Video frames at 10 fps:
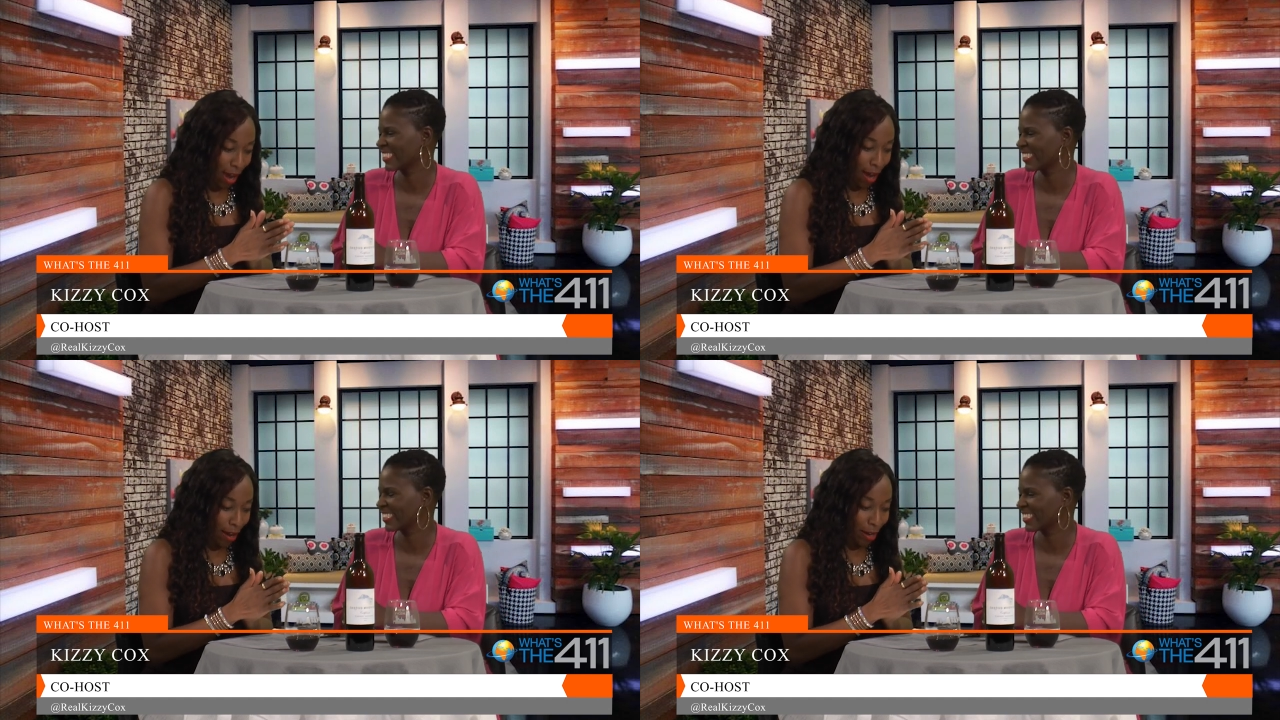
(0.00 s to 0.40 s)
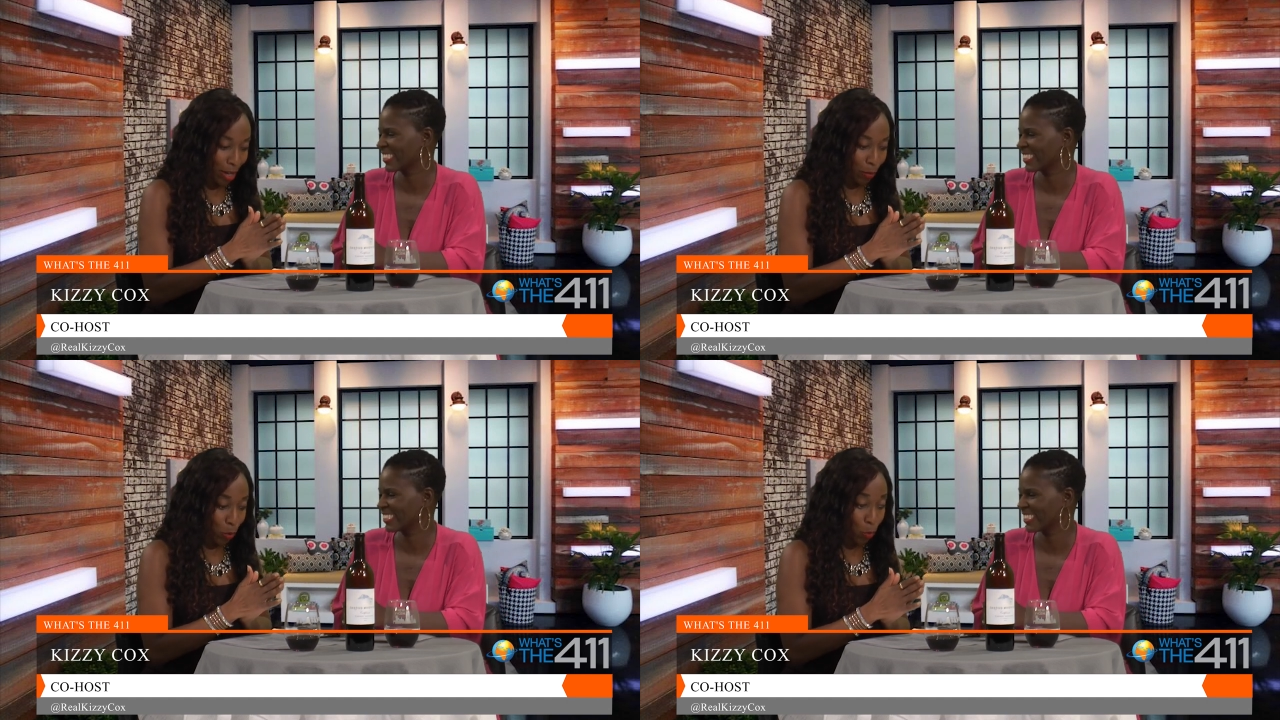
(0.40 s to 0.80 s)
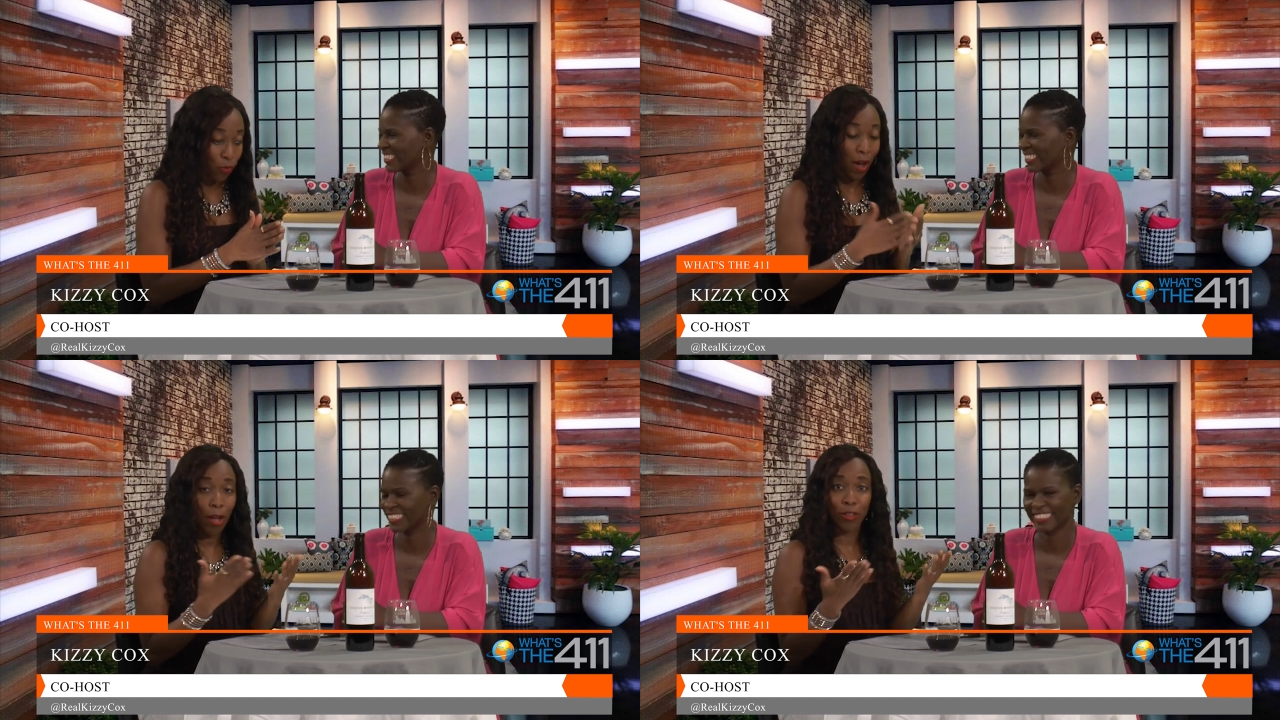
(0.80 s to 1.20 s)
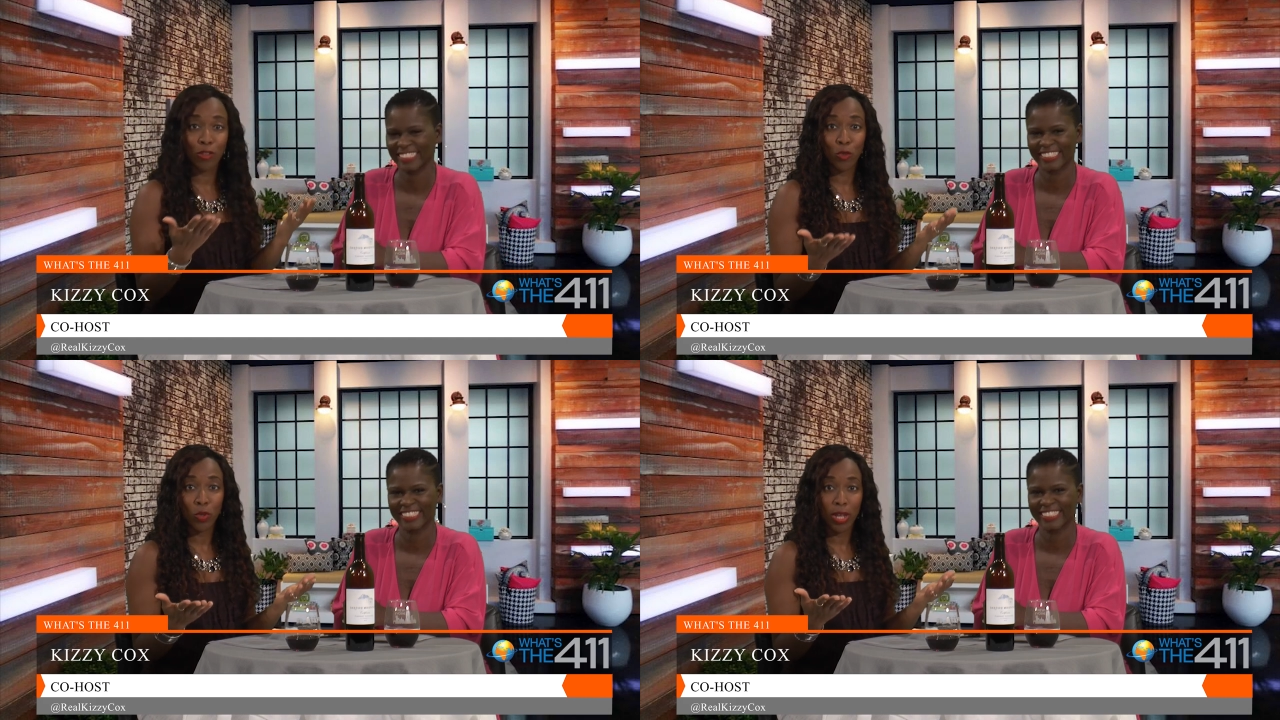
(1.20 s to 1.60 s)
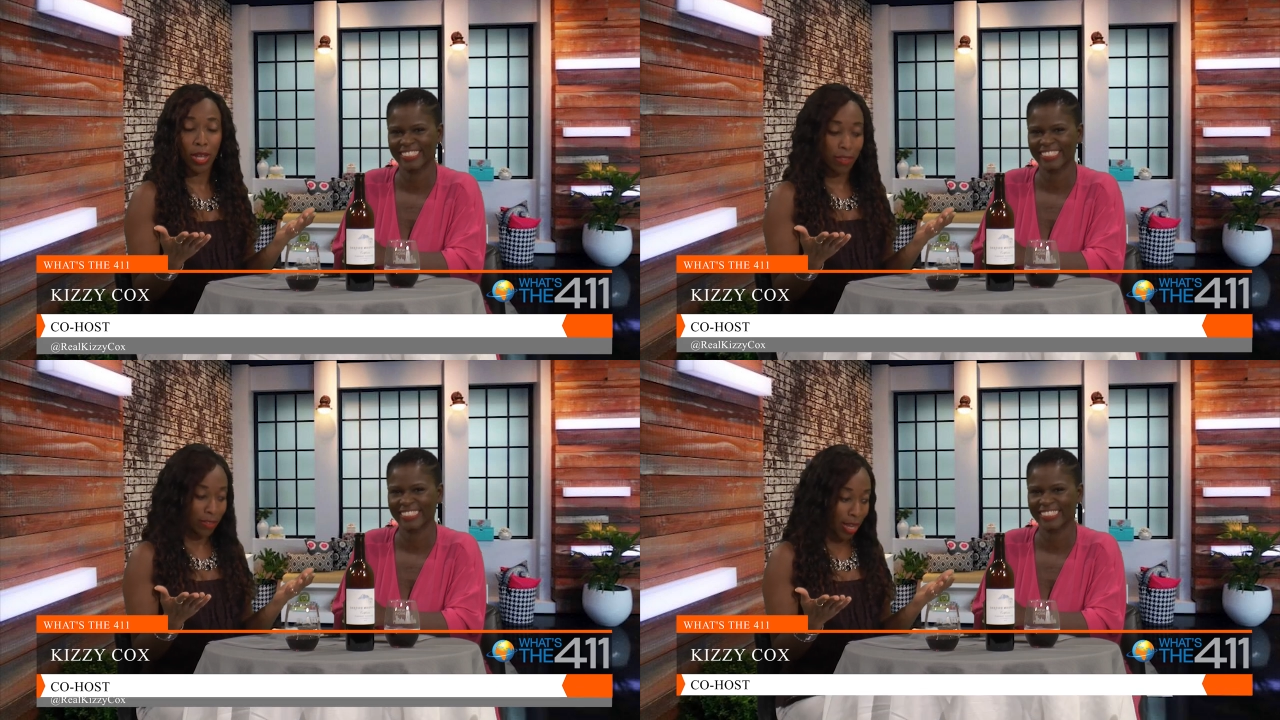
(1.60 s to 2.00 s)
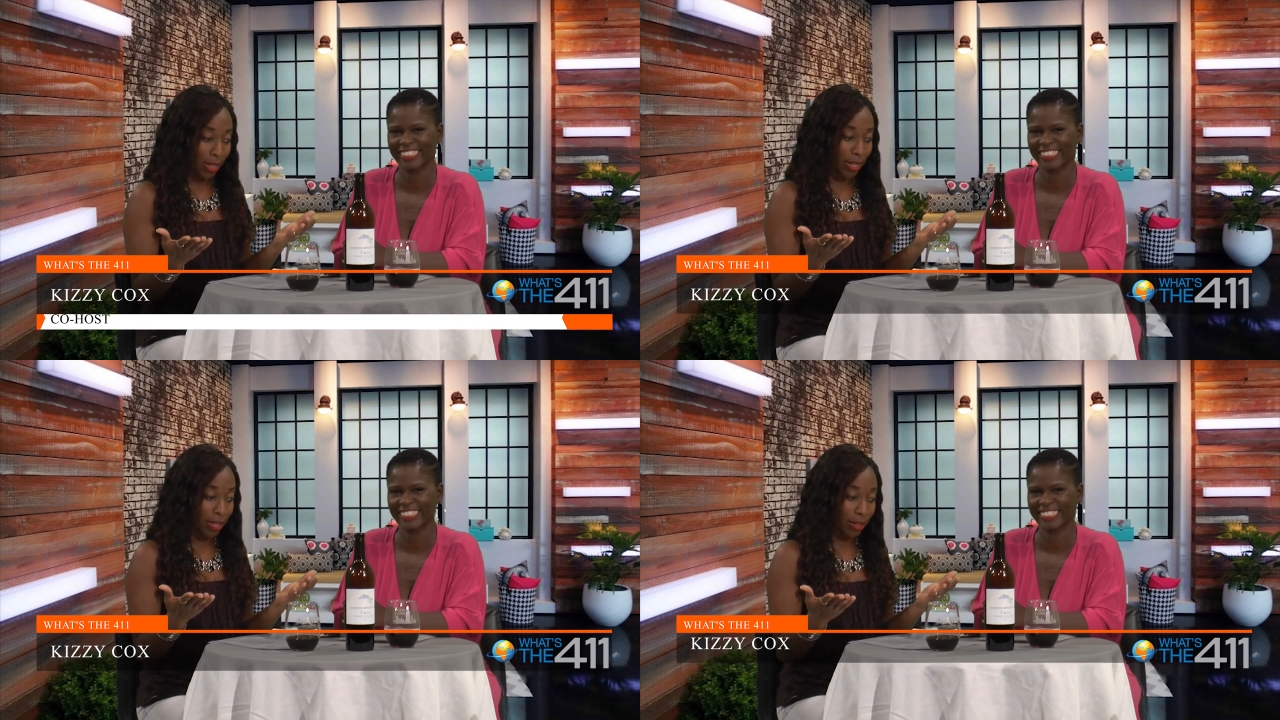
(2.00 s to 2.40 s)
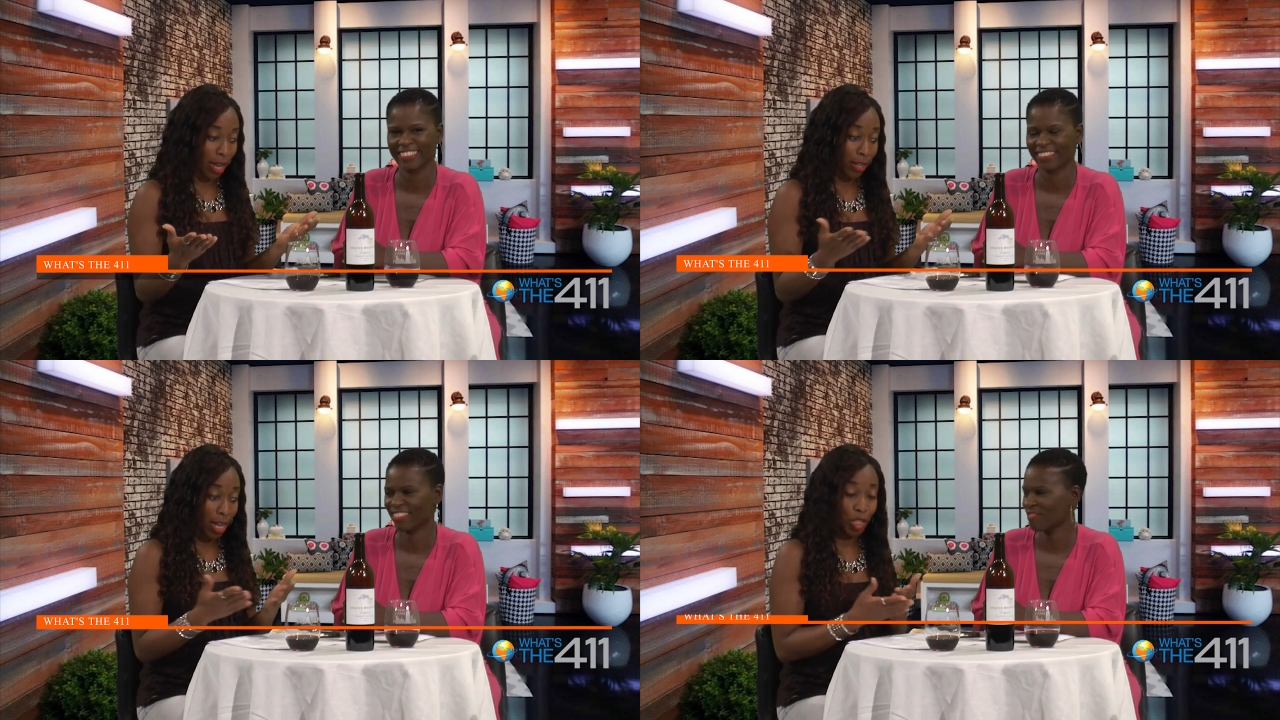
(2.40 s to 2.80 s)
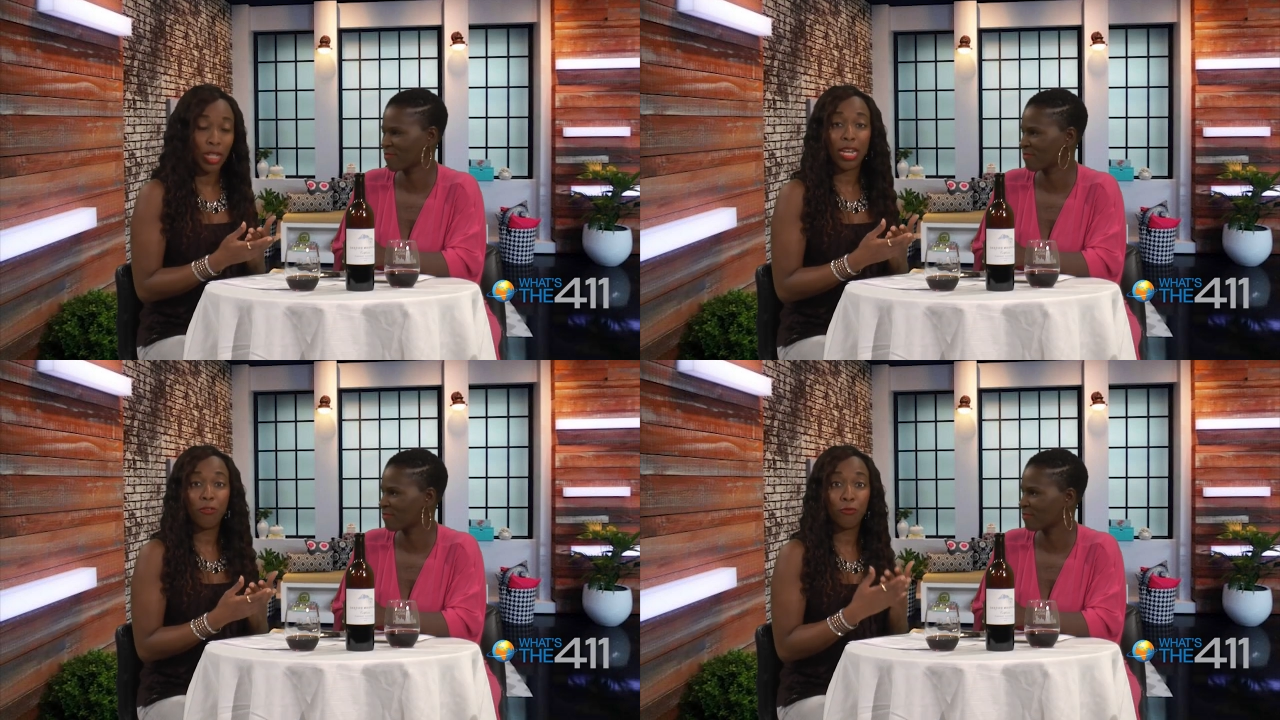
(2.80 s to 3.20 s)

Speaker 1: um, who filed a suit against Nelly, alleging that he